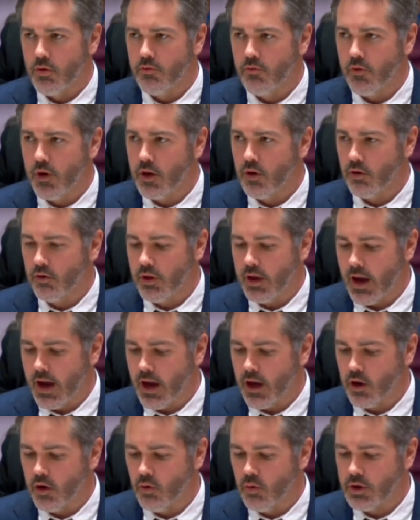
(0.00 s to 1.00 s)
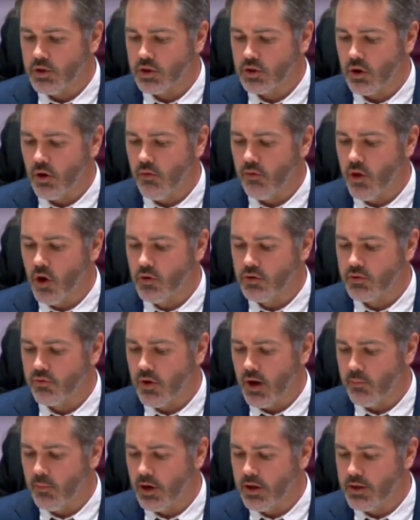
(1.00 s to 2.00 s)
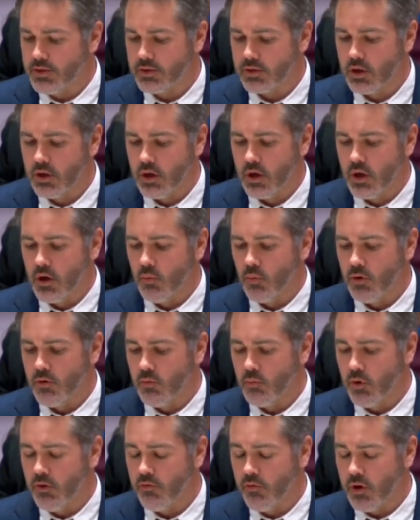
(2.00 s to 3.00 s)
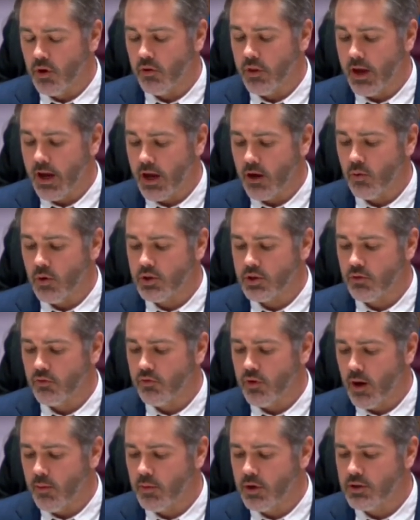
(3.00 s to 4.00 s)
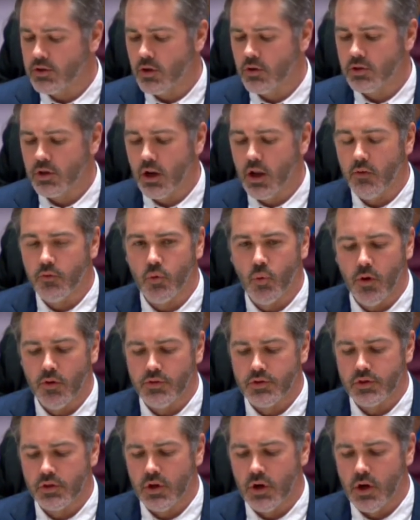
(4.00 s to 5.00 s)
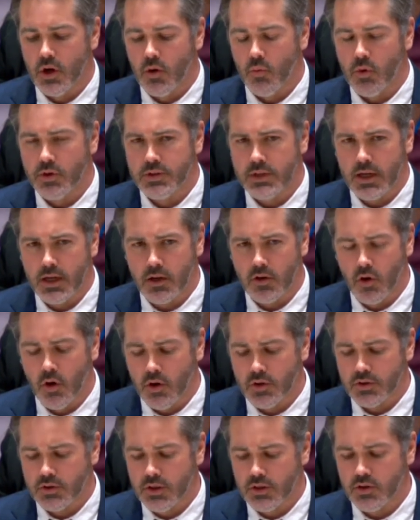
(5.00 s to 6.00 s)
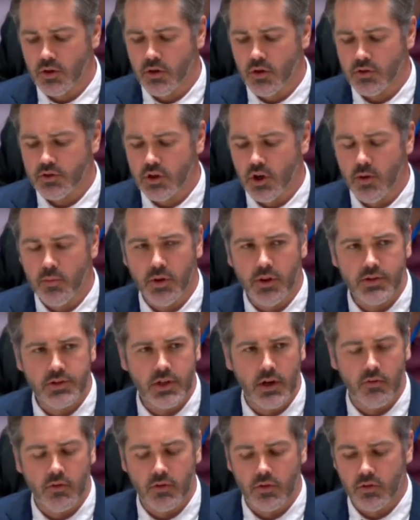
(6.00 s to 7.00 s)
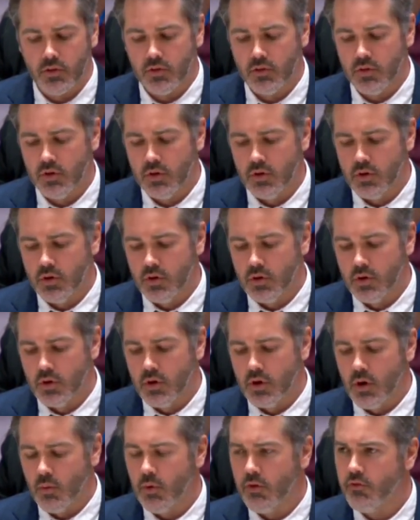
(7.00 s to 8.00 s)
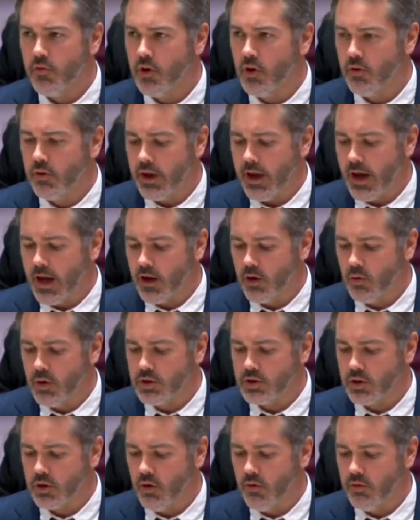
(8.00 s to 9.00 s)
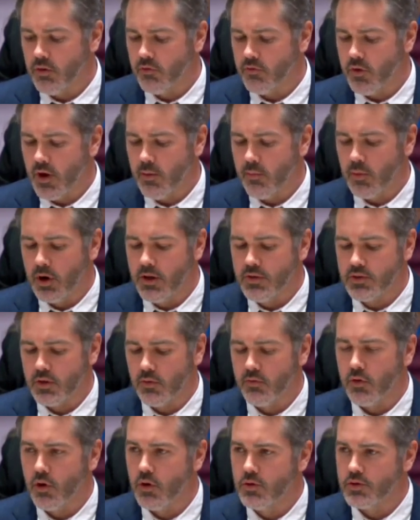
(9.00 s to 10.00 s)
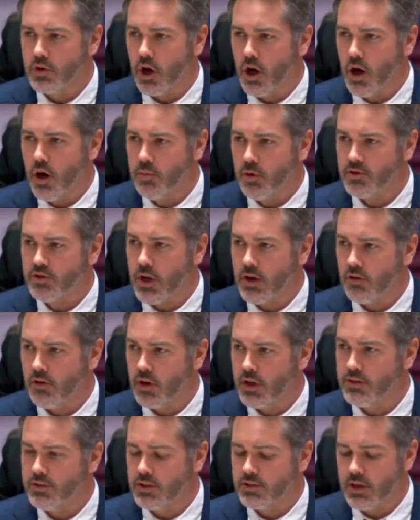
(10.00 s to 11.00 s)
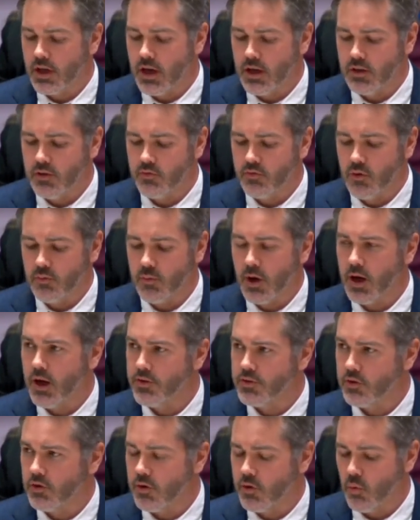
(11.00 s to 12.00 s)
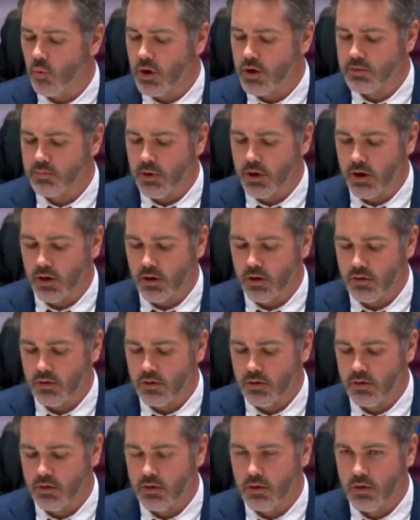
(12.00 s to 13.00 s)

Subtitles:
We feel the anguish of those families. We feel the anguish of families whose loved ones were taken hostage on October the 7th. We feel the anguish of the families of those arbitrarily detained from Gaza and the West Bank.